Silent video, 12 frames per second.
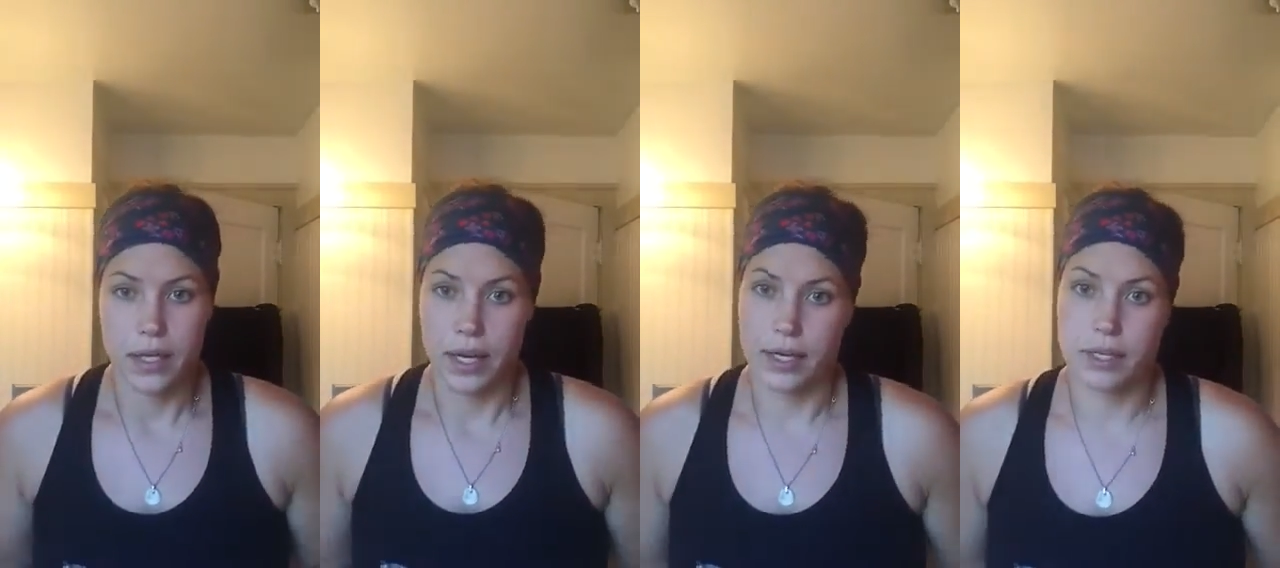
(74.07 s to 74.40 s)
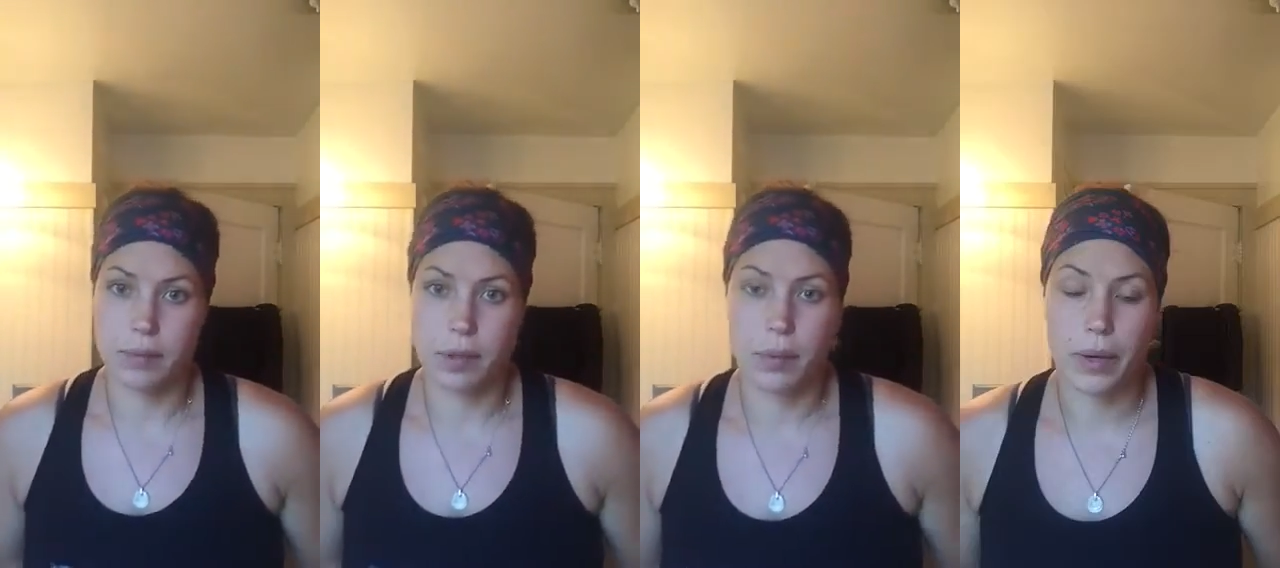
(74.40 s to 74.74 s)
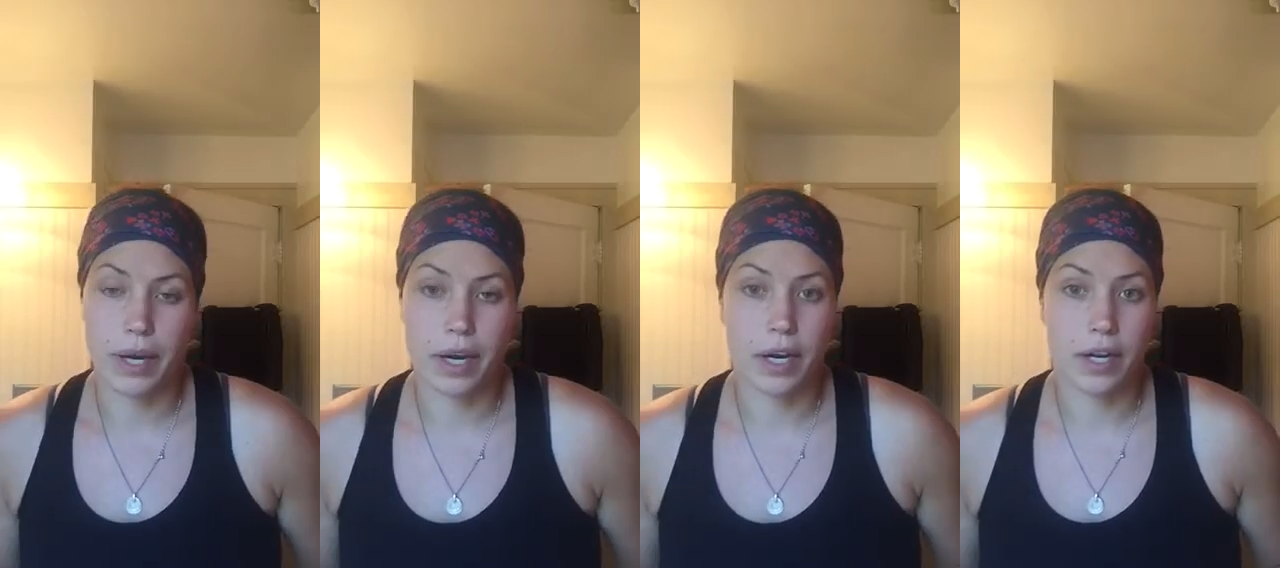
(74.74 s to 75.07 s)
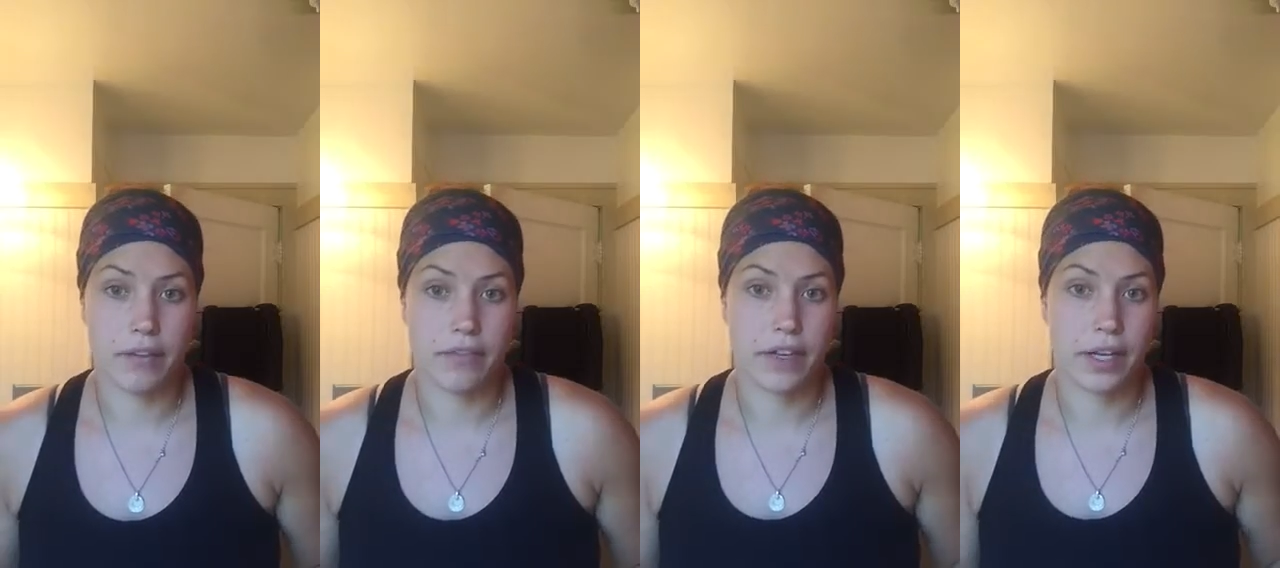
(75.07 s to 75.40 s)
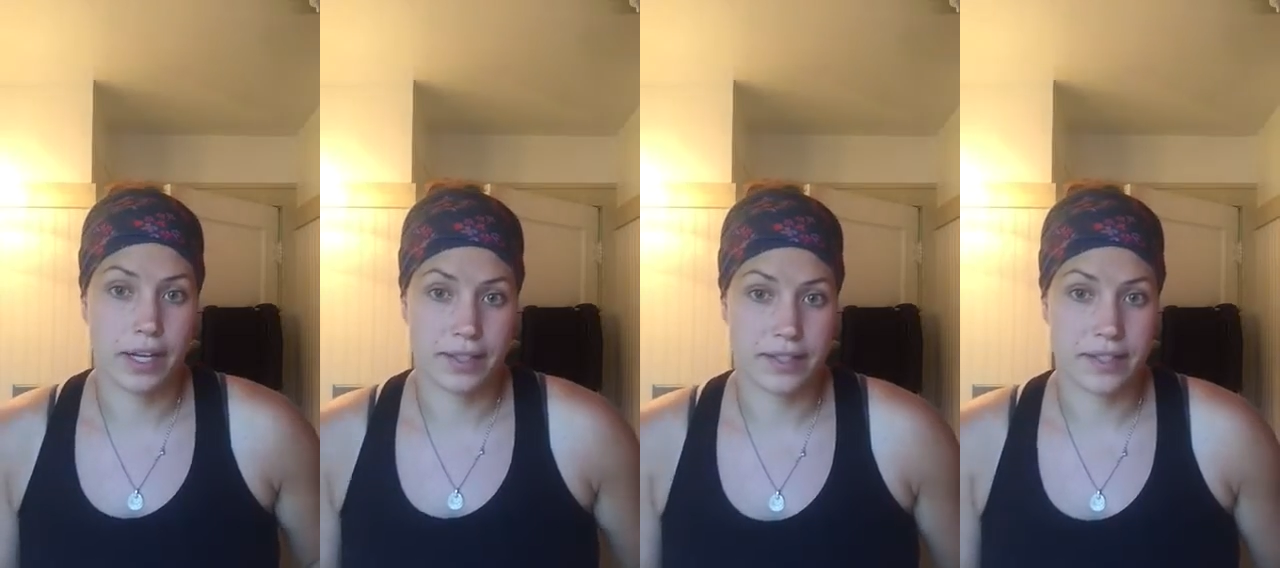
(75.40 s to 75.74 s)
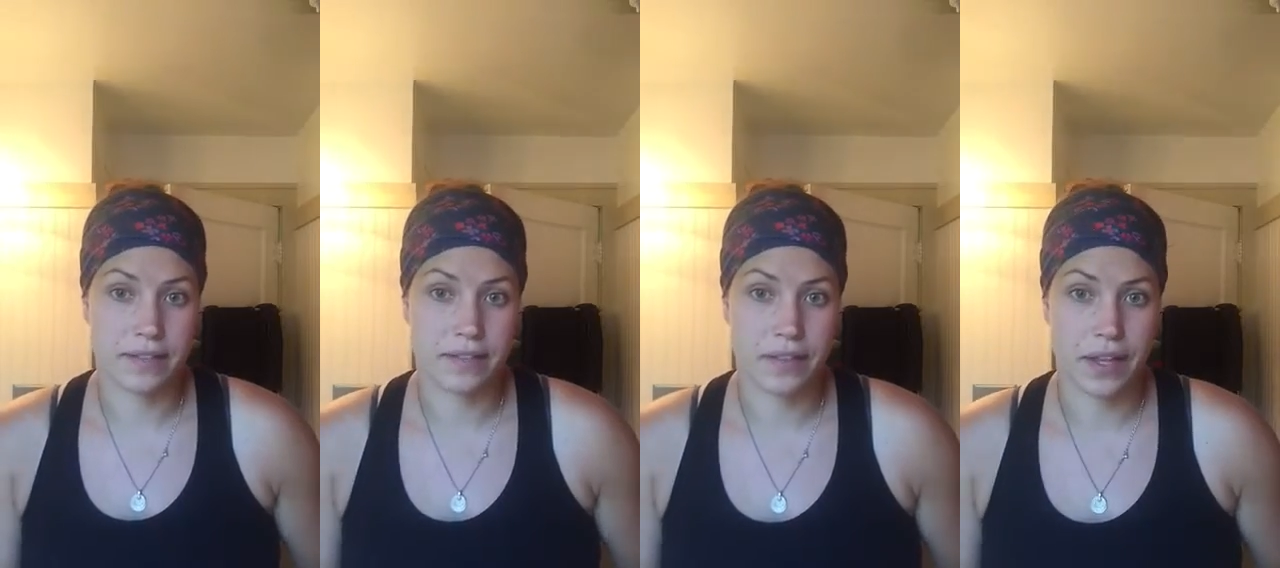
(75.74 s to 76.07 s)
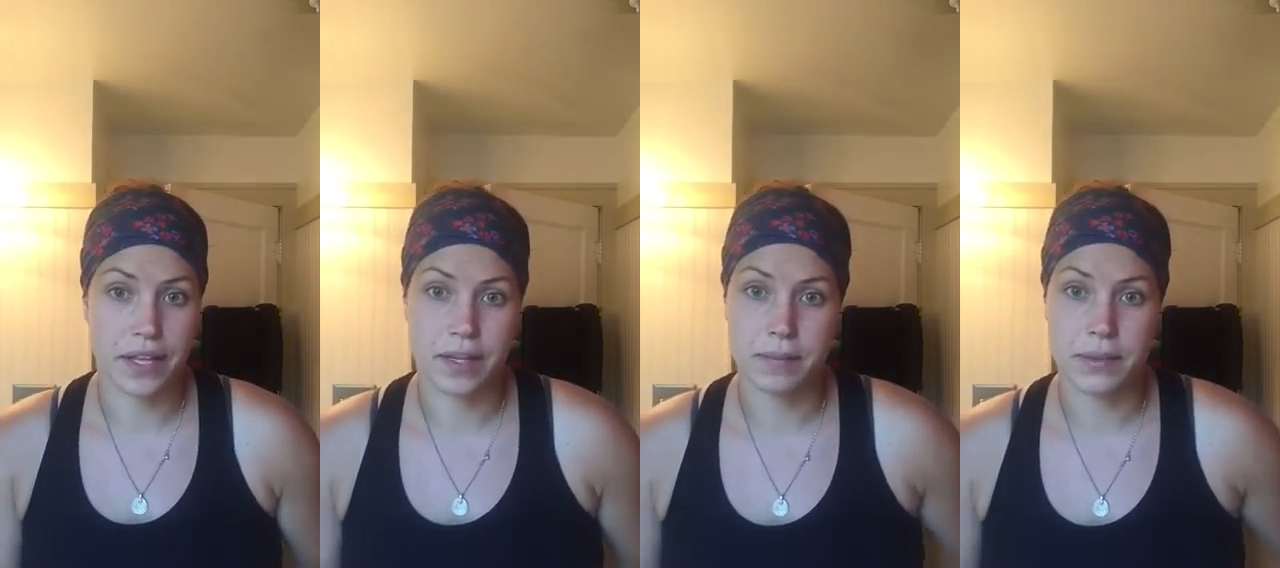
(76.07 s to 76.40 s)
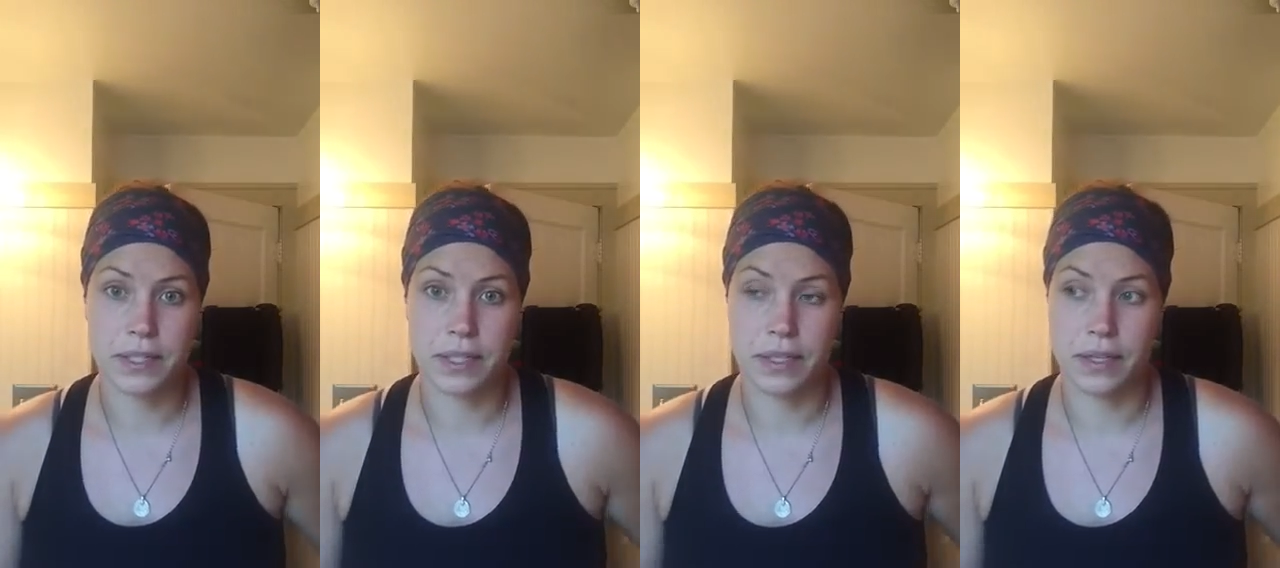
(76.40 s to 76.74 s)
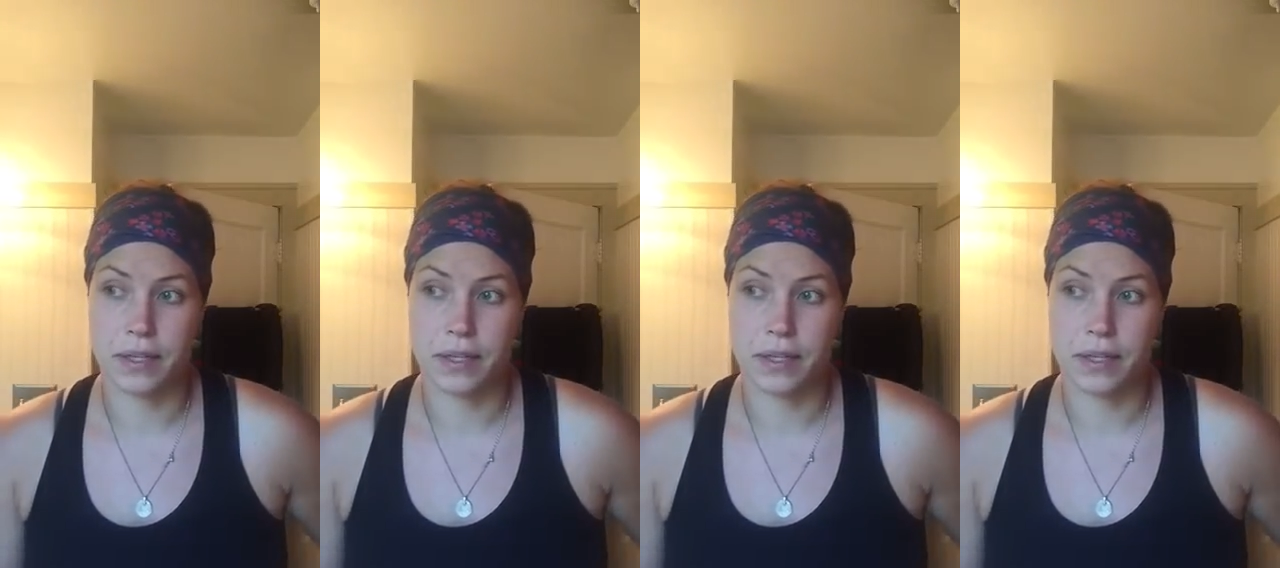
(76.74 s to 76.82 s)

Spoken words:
kind of beware. If it gets inflamed,